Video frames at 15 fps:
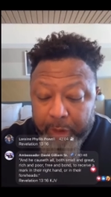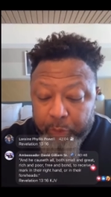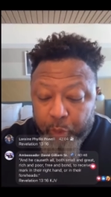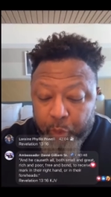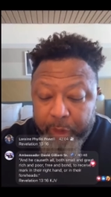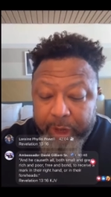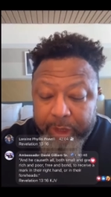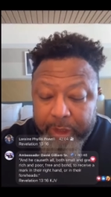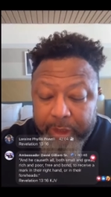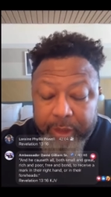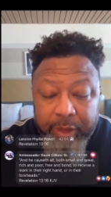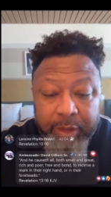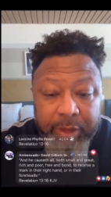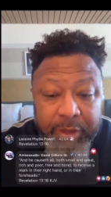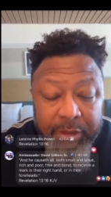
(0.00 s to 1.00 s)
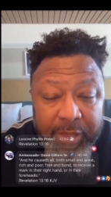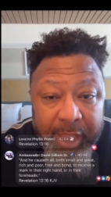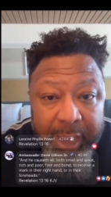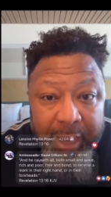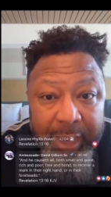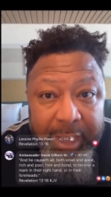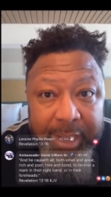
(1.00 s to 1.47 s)
But when
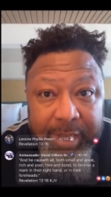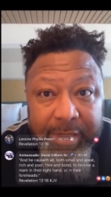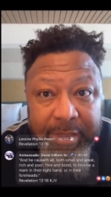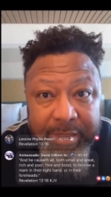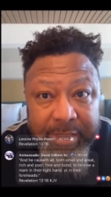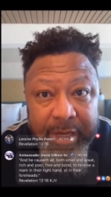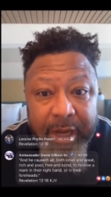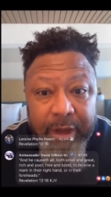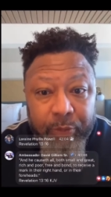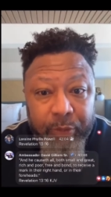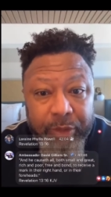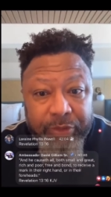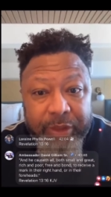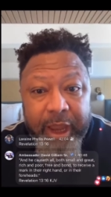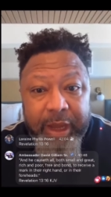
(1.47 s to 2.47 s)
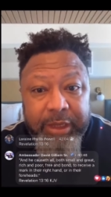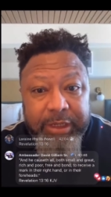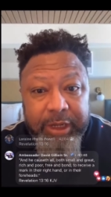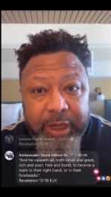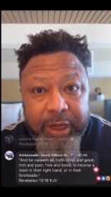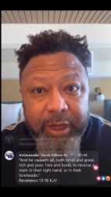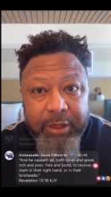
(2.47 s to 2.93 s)
they did what they
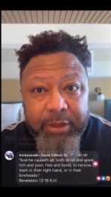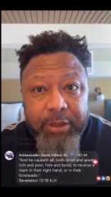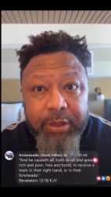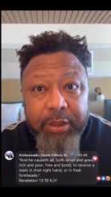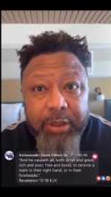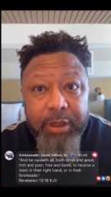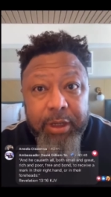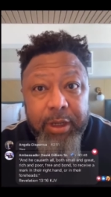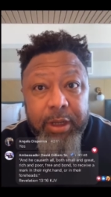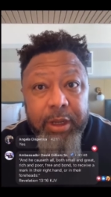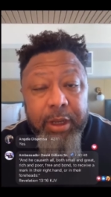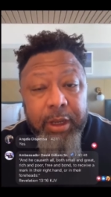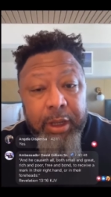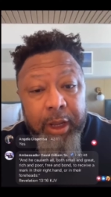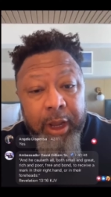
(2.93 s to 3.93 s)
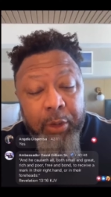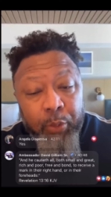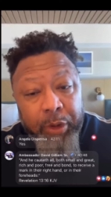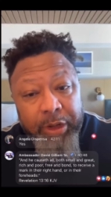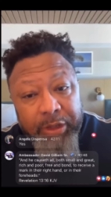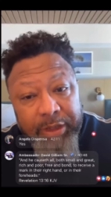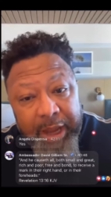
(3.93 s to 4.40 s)
did, it
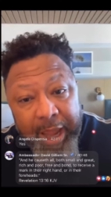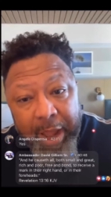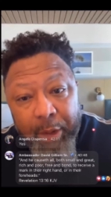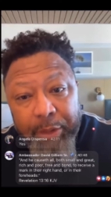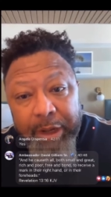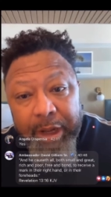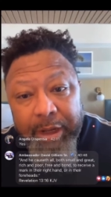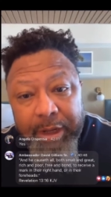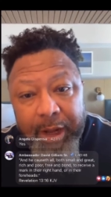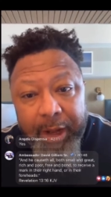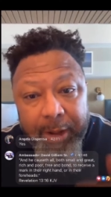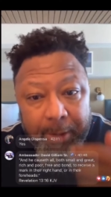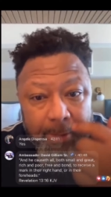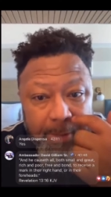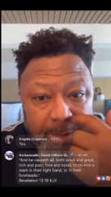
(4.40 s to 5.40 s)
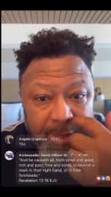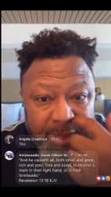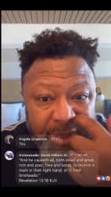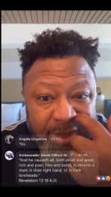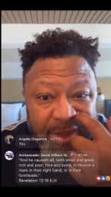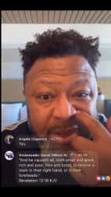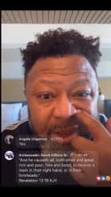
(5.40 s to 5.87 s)
went down in there
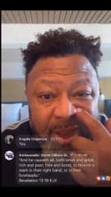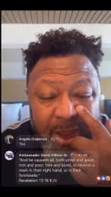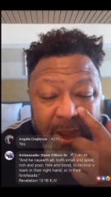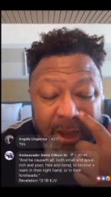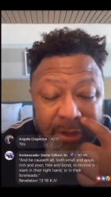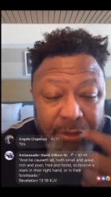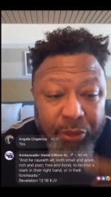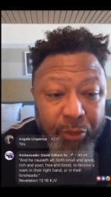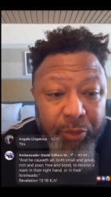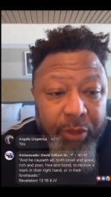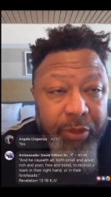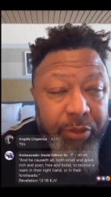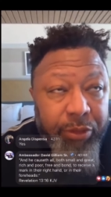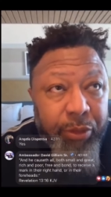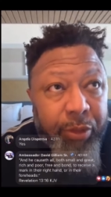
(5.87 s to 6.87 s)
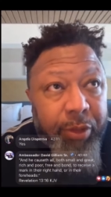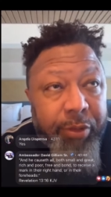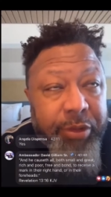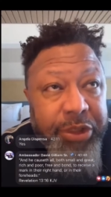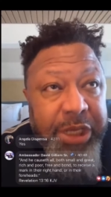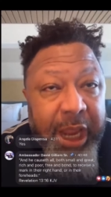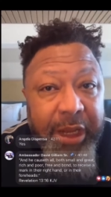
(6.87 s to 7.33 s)
and through, a,
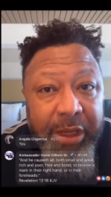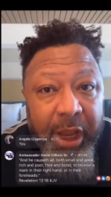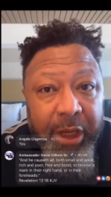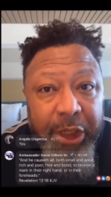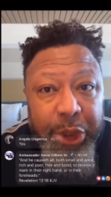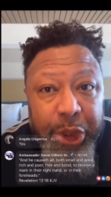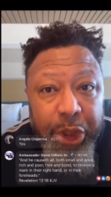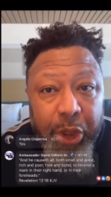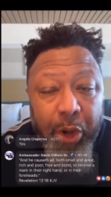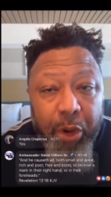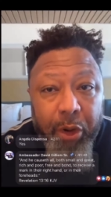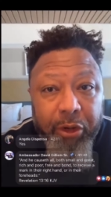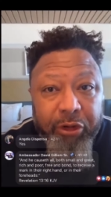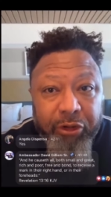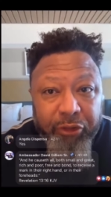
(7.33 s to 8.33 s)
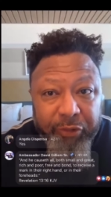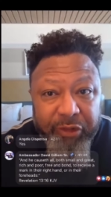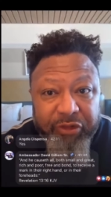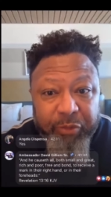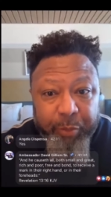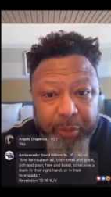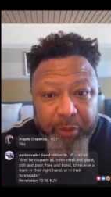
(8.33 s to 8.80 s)
through a technology called
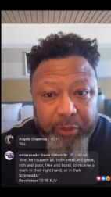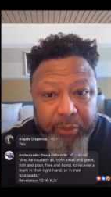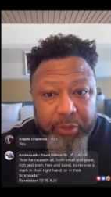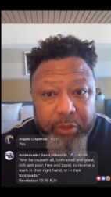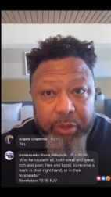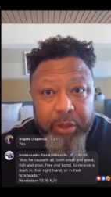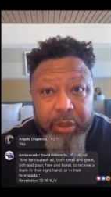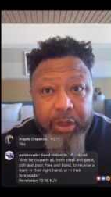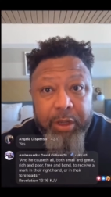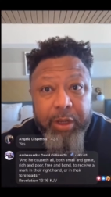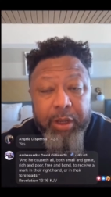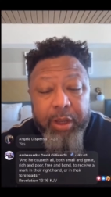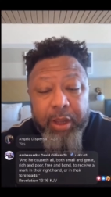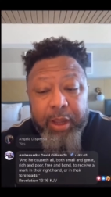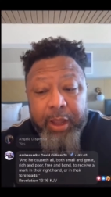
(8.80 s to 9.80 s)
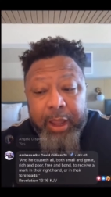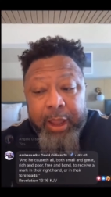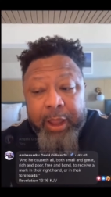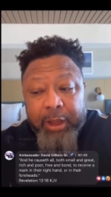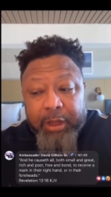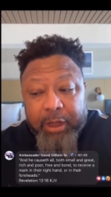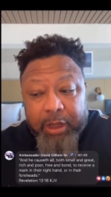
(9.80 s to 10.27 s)
CRISPR
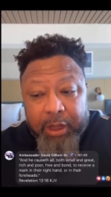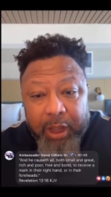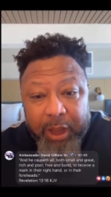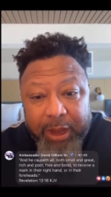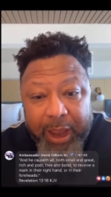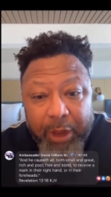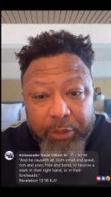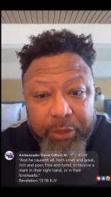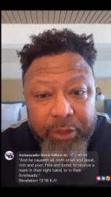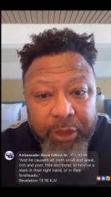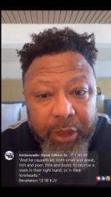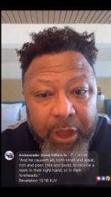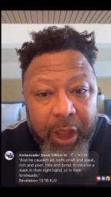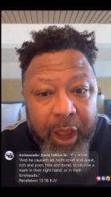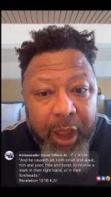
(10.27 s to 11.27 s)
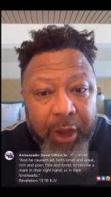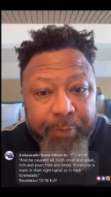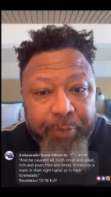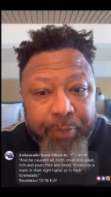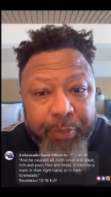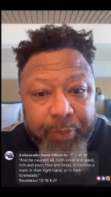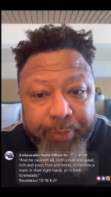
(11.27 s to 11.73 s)
and cut out the
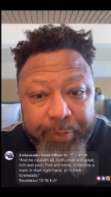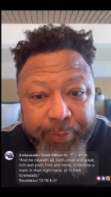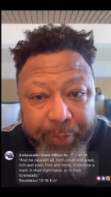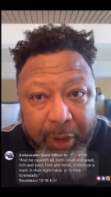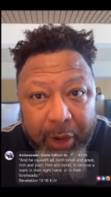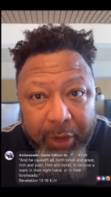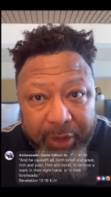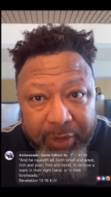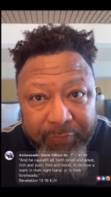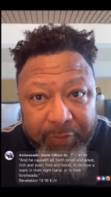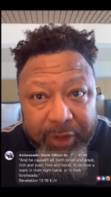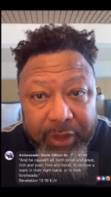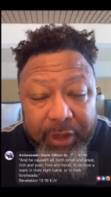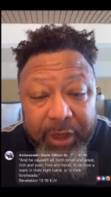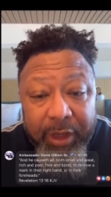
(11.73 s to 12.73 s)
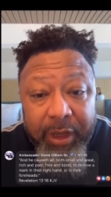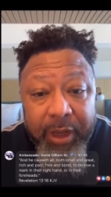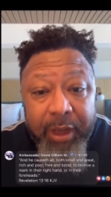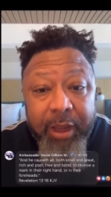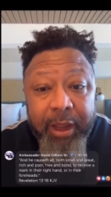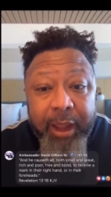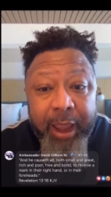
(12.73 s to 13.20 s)
God part of it
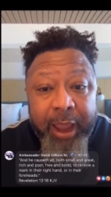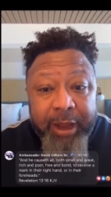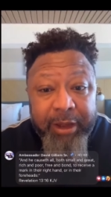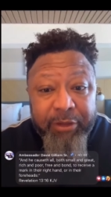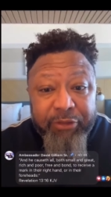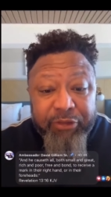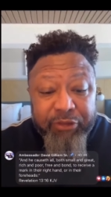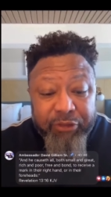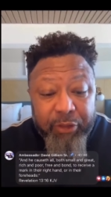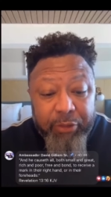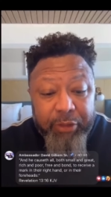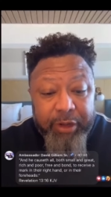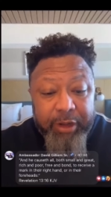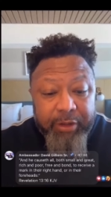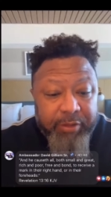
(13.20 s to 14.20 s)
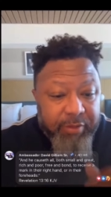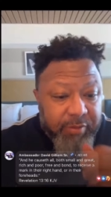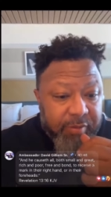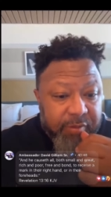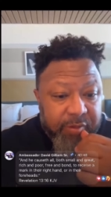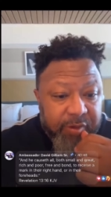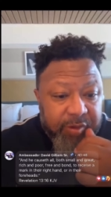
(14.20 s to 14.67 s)
and inserted